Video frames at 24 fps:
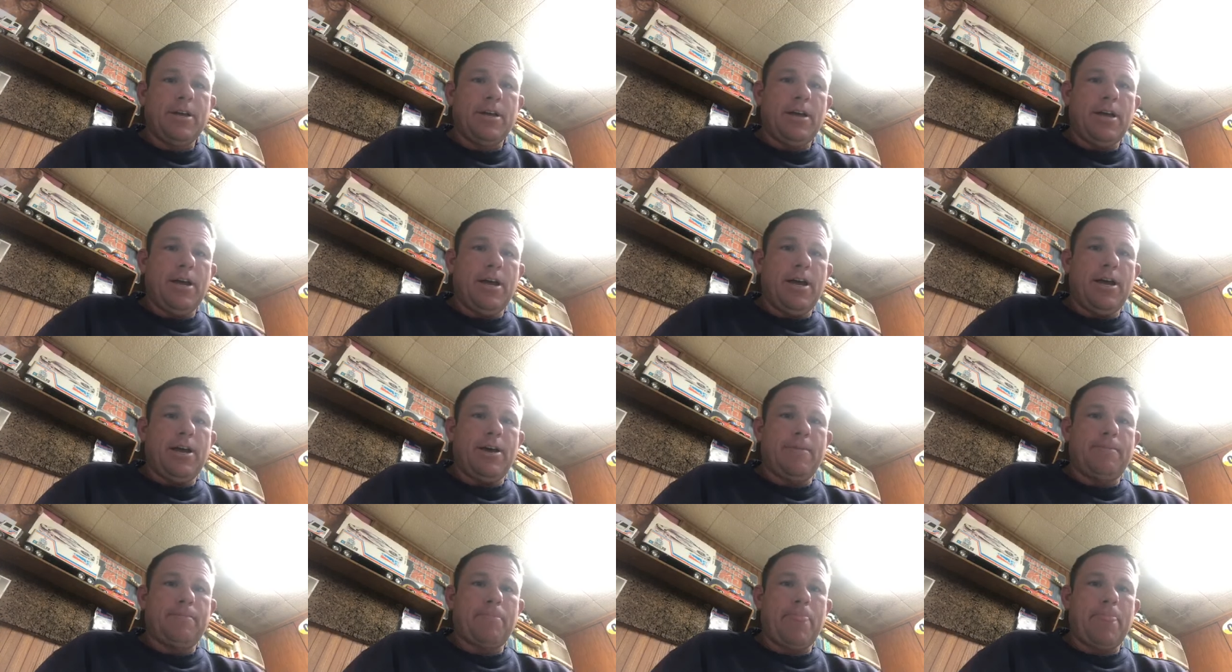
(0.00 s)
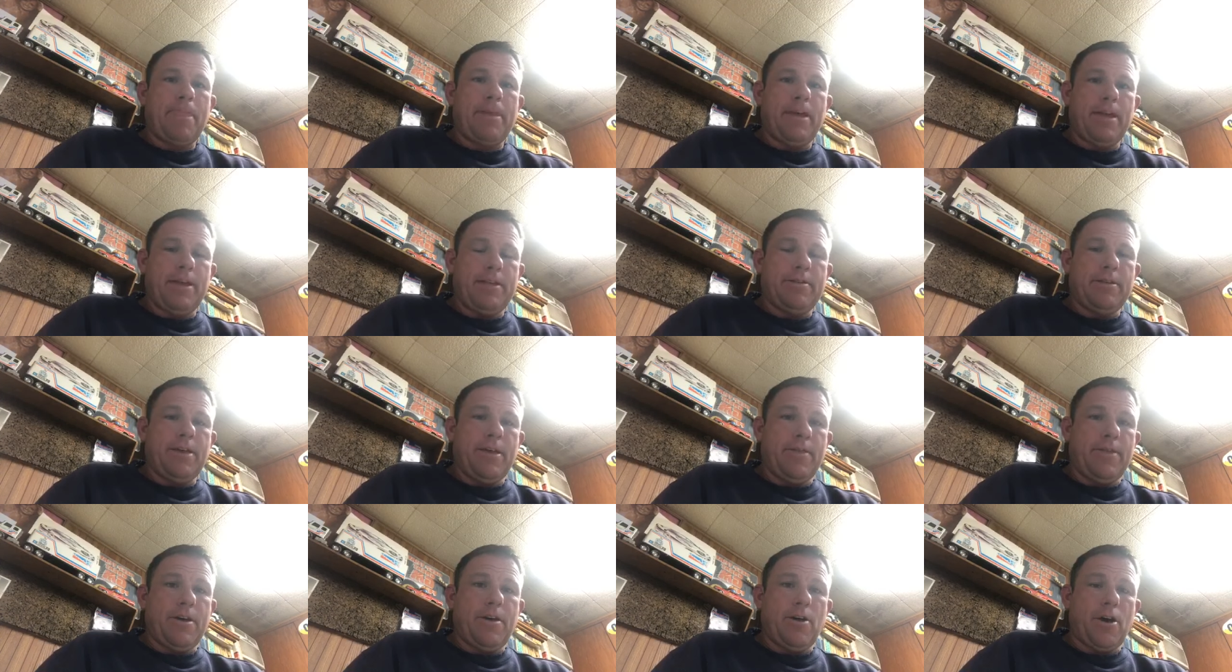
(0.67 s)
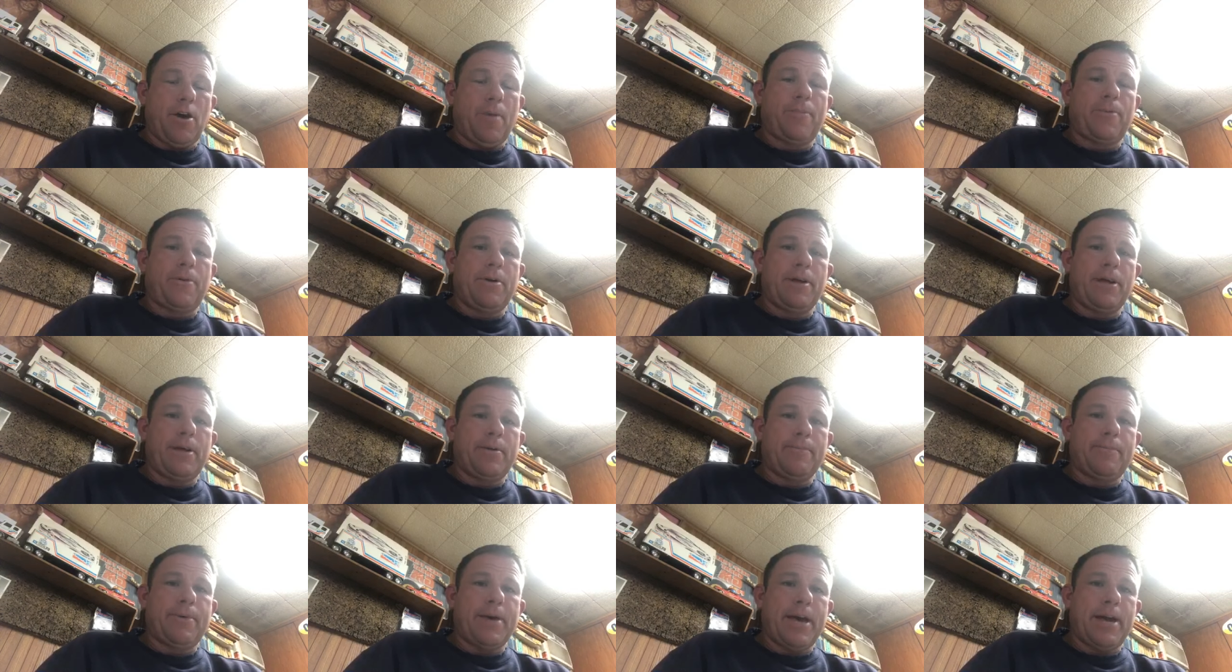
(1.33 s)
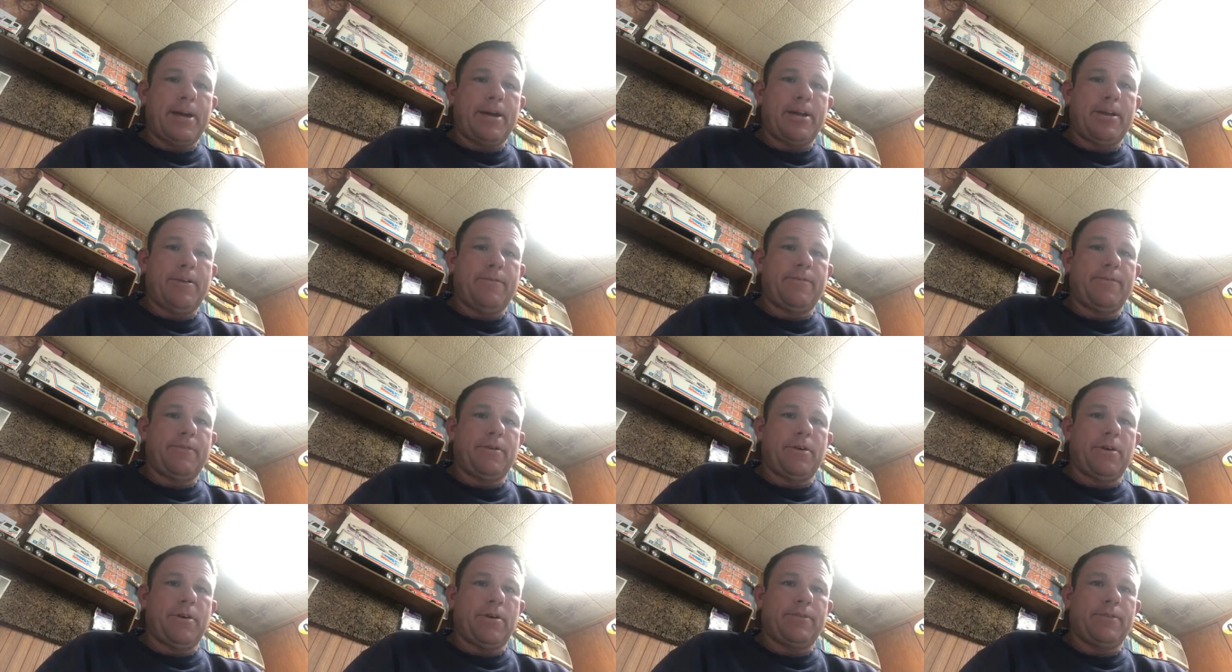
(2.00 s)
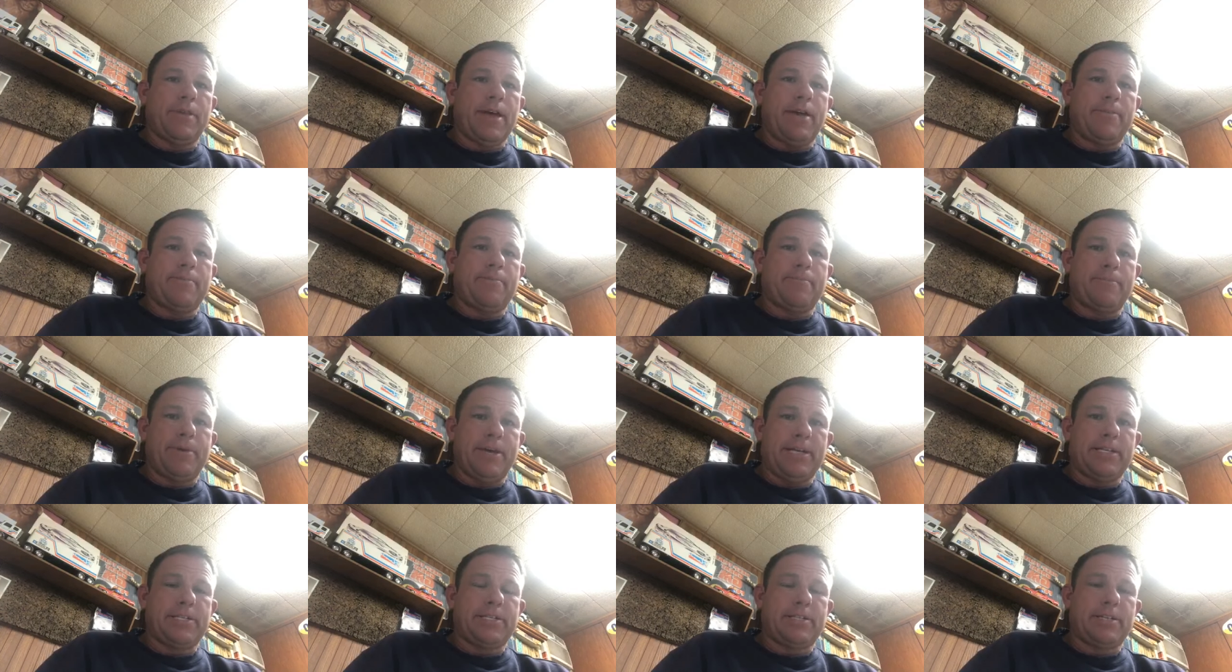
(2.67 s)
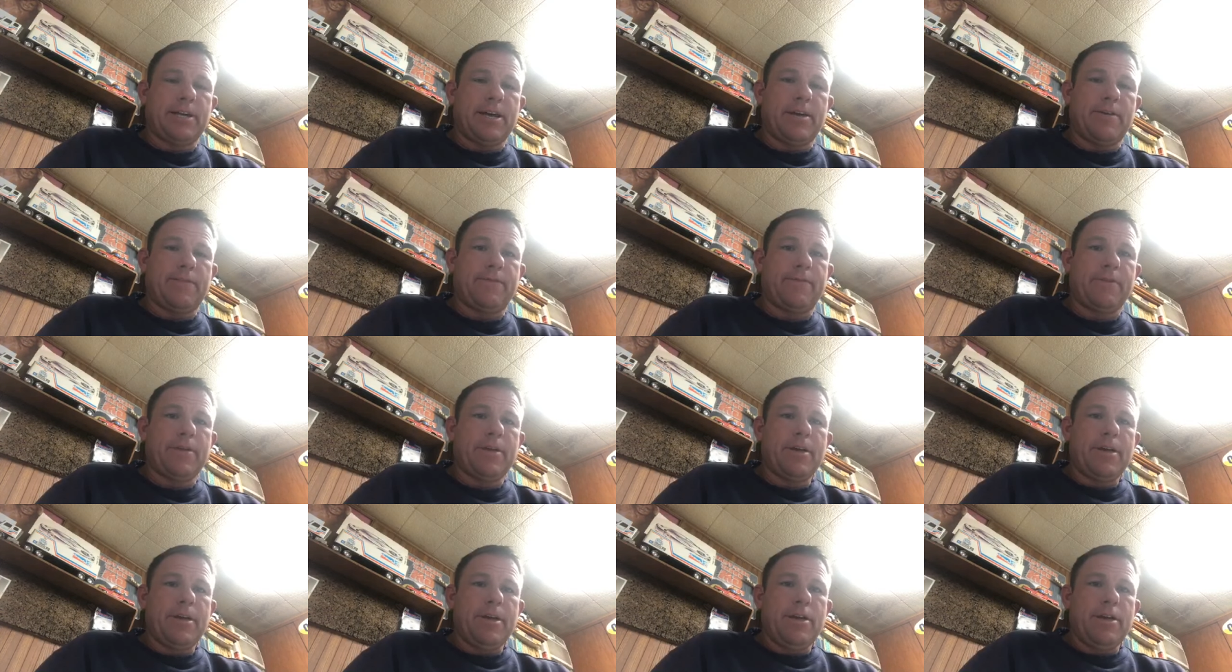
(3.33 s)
and they are pretty competitive on that big stuff.